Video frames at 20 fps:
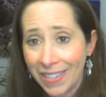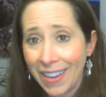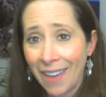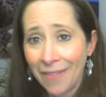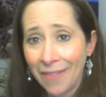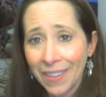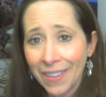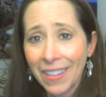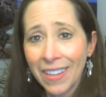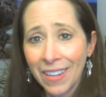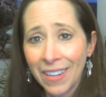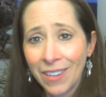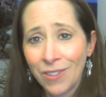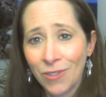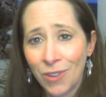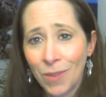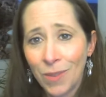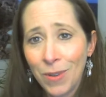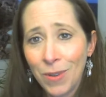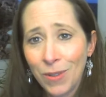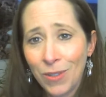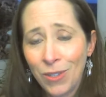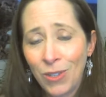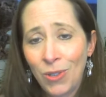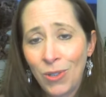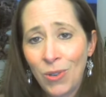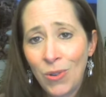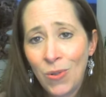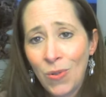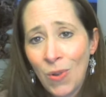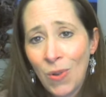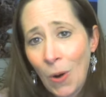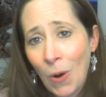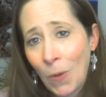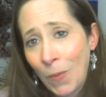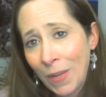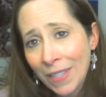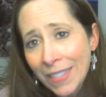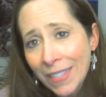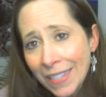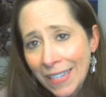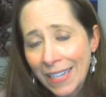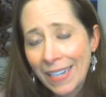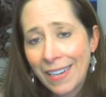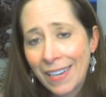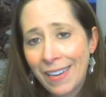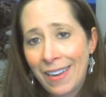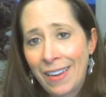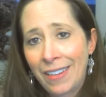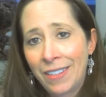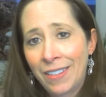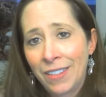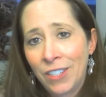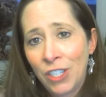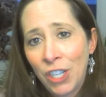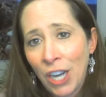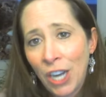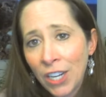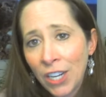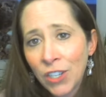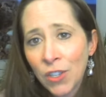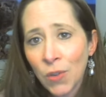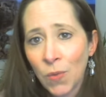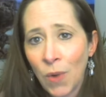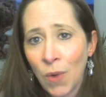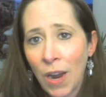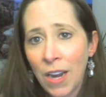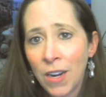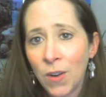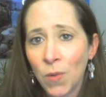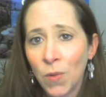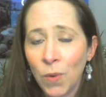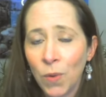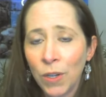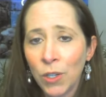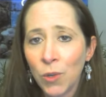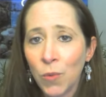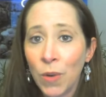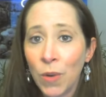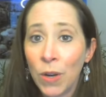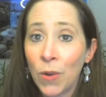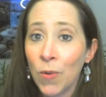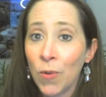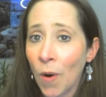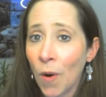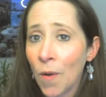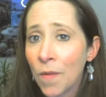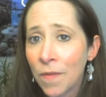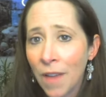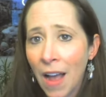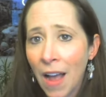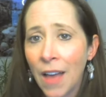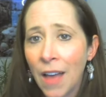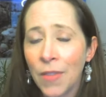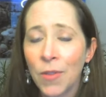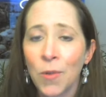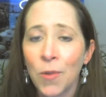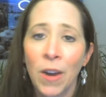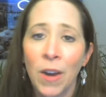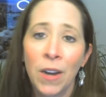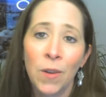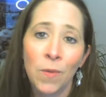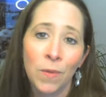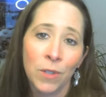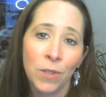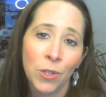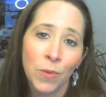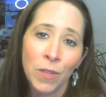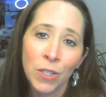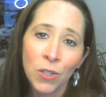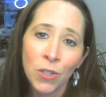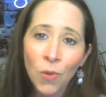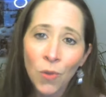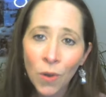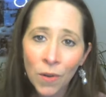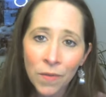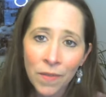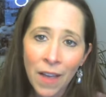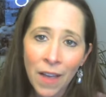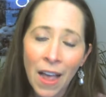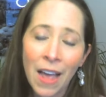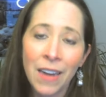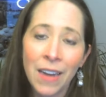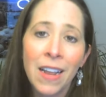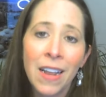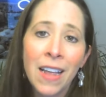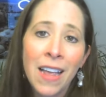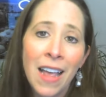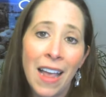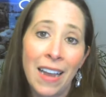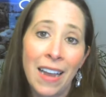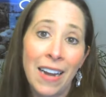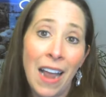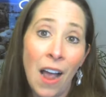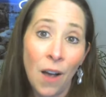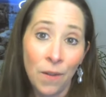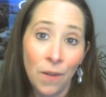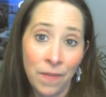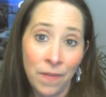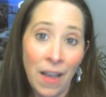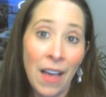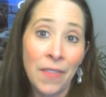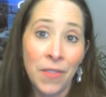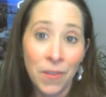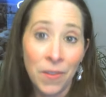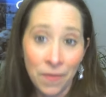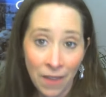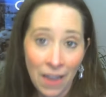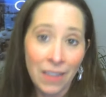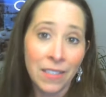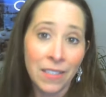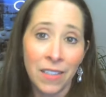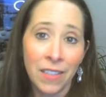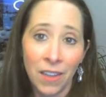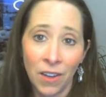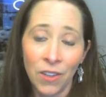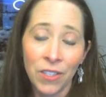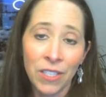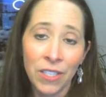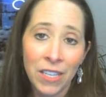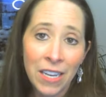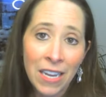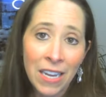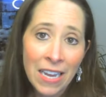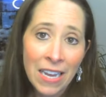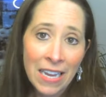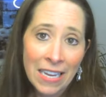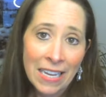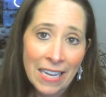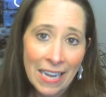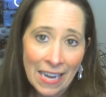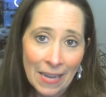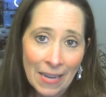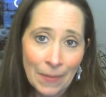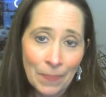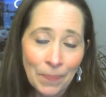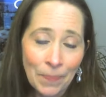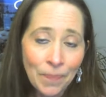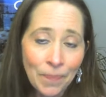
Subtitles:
definitely contribute to obesity and change the rate in which we grow fat, the rate in which we store fat, and how fat the fat cells get.